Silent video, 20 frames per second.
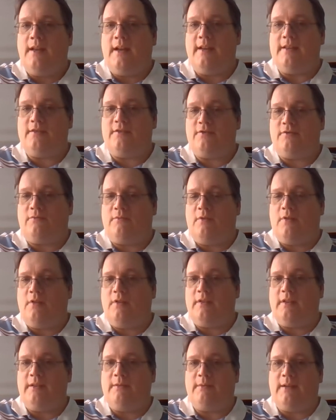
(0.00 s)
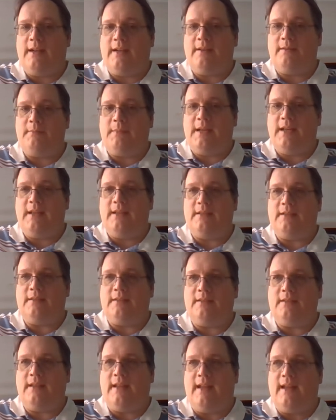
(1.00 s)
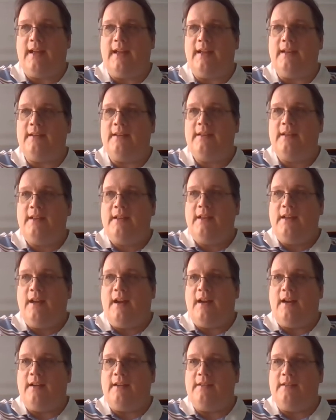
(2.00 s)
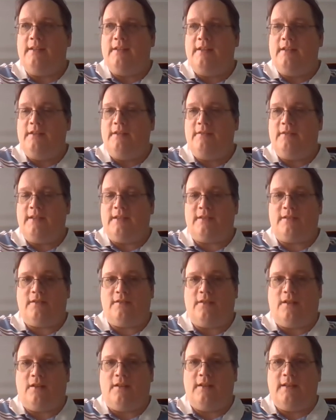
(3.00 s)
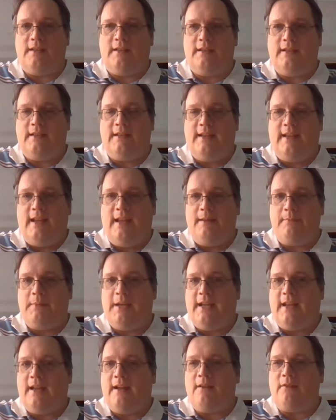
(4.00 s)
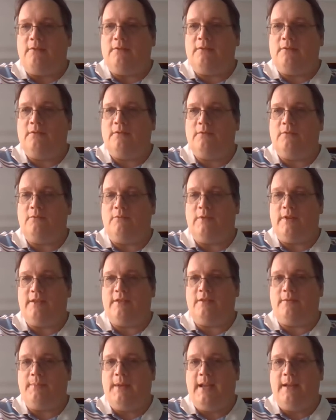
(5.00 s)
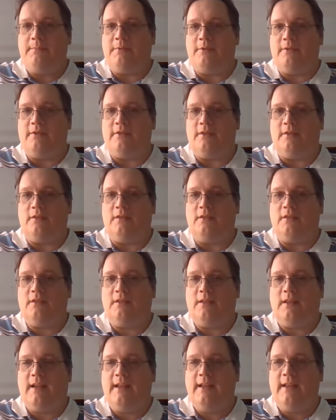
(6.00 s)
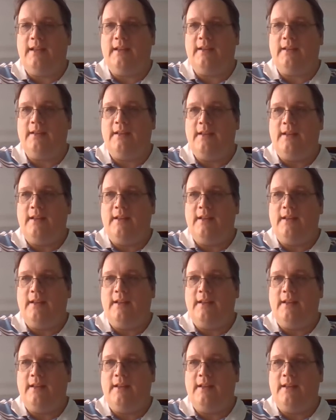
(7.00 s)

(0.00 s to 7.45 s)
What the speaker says: I strongly recommend that you get started in gaming out what your paper should look like.